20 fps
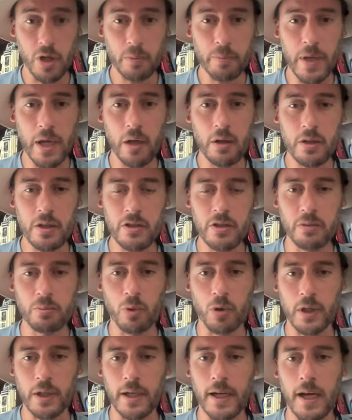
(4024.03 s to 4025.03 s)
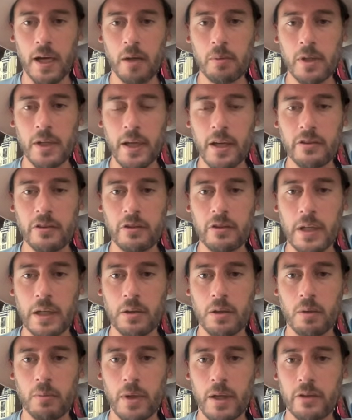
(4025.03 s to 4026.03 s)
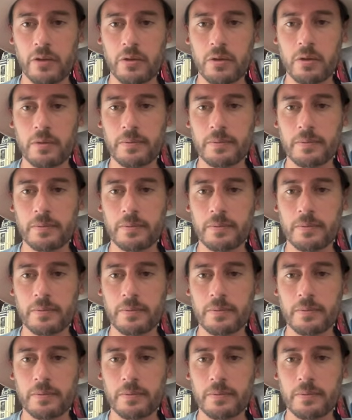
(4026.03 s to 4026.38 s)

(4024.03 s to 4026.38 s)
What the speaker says: Paladin is just more common, as is Necromancer.